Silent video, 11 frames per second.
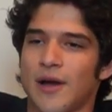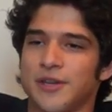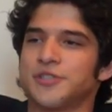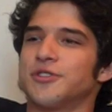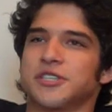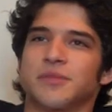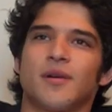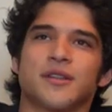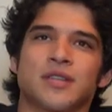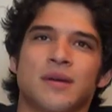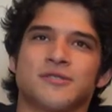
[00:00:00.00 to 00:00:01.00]
I used to dress up
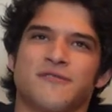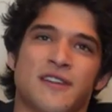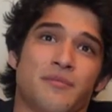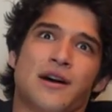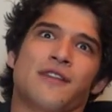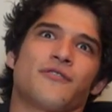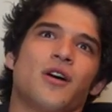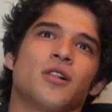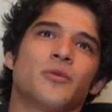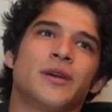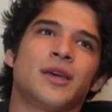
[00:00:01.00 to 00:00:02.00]
all the time as a vampire for
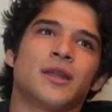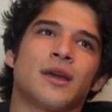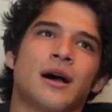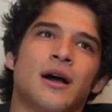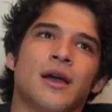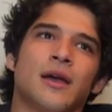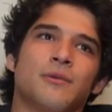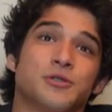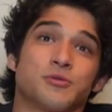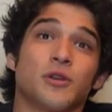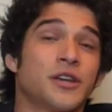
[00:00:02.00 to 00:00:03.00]
Halloween. I
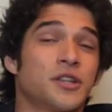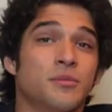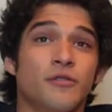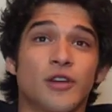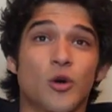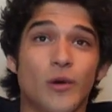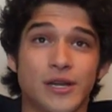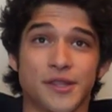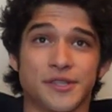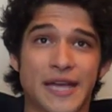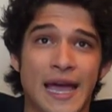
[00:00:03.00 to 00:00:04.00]
was really into the movie Queen
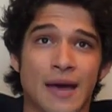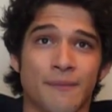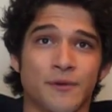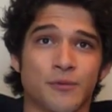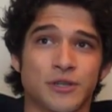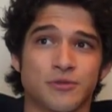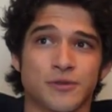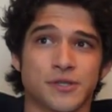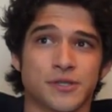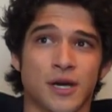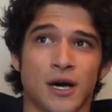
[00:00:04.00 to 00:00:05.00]
of the Damned, which
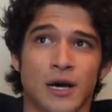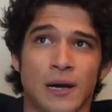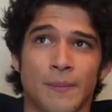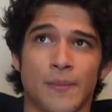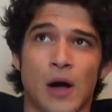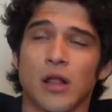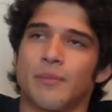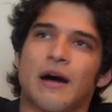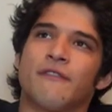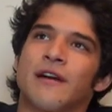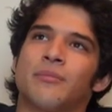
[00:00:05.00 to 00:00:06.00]
was all
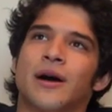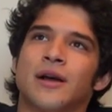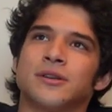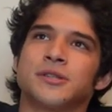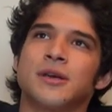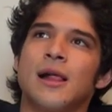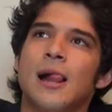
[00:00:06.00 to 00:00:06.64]
about vampires.